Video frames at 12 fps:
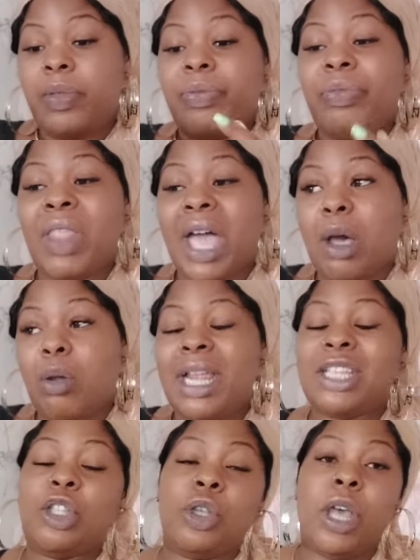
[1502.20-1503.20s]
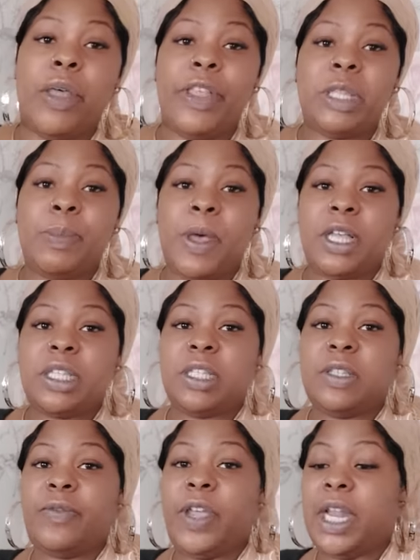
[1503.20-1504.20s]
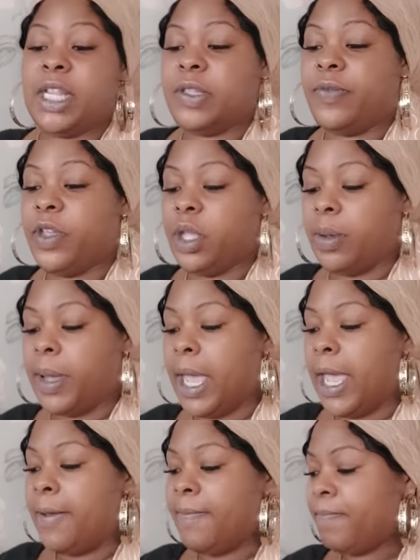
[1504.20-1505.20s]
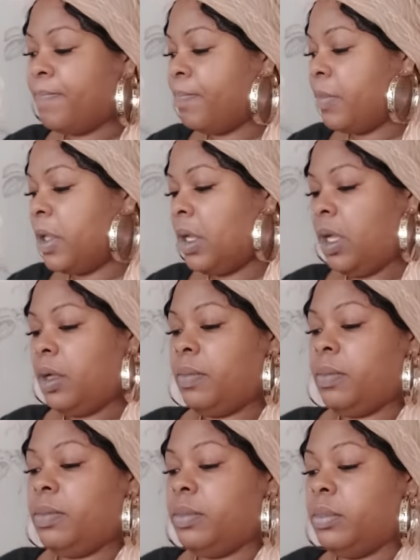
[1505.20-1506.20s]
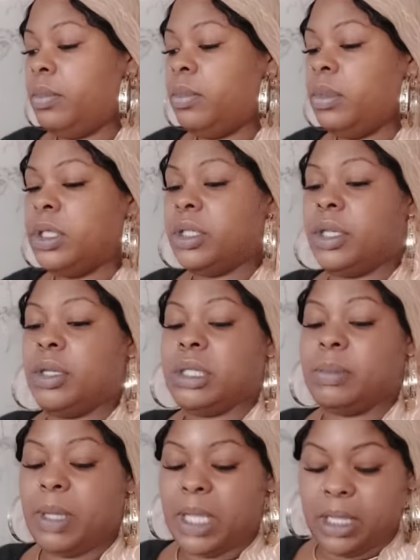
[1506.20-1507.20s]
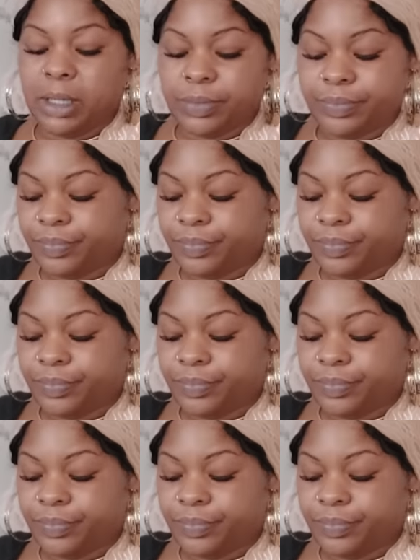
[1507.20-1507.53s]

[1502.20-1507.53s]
Now let's look at this person's feelings for you, okay? Excuse me.